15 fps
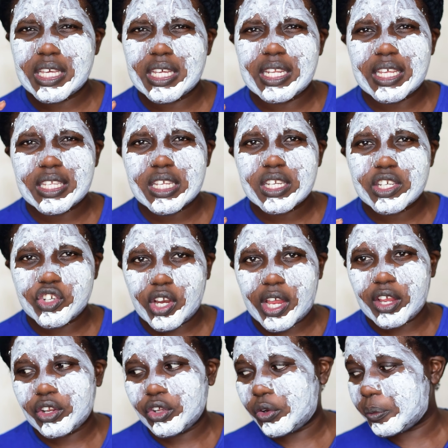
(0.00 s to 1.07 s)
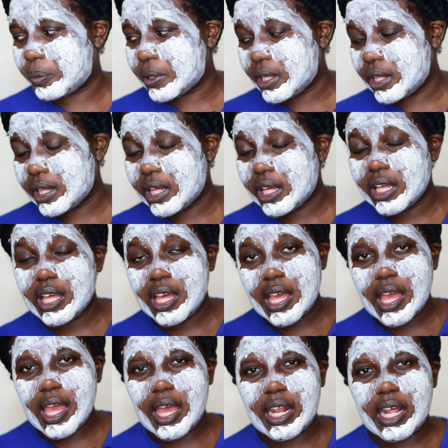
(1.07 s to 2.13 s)
It doesn't dry out completely,
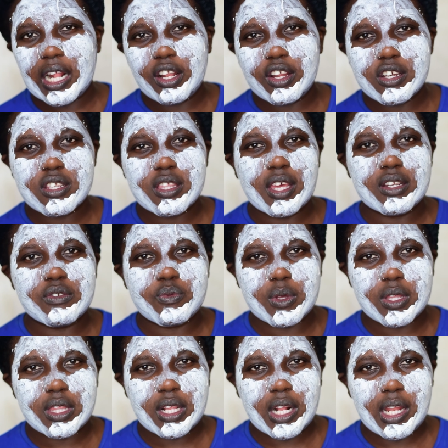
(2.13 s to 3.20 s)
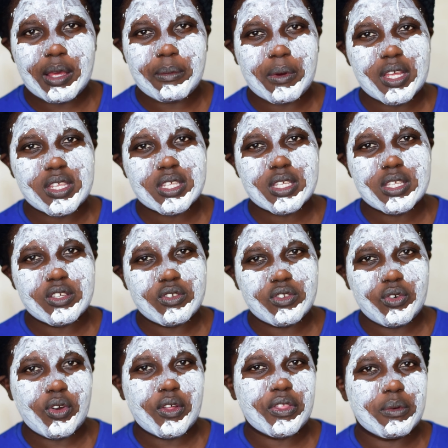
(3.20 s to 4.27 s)
and I learned that with clay masks you
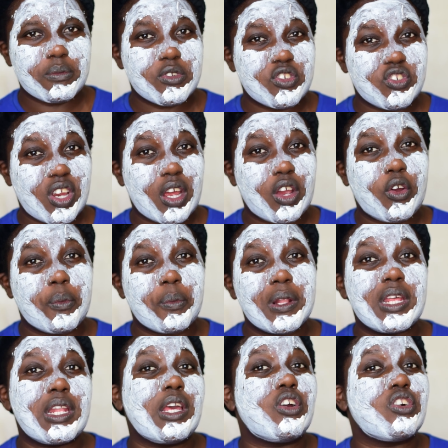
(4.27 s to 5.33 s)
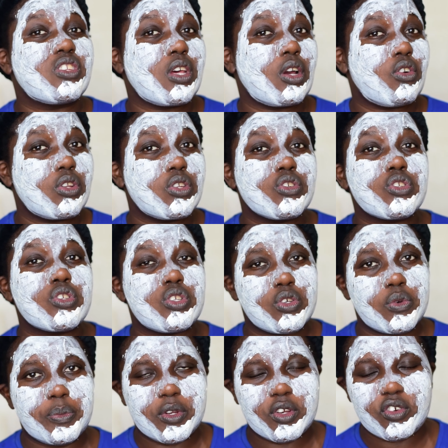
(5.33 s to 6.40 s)
don't want them to dry out completely because they're going to
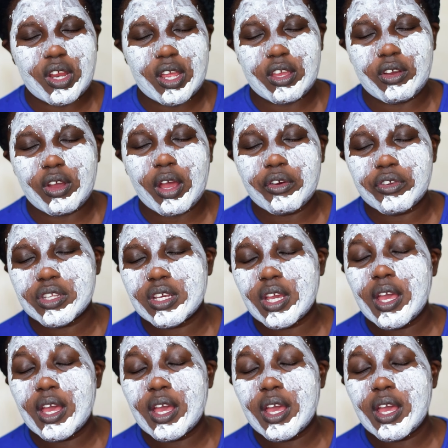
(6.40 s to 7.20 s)
super dry you out,